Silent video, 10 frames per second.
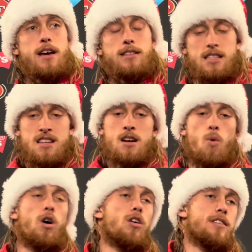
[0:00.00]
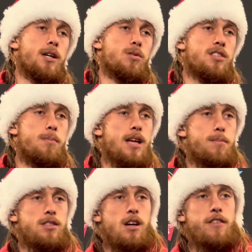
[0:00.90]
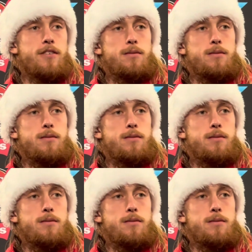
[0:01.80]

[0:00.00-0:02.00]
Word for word: And we're all dealing with some type of stuff.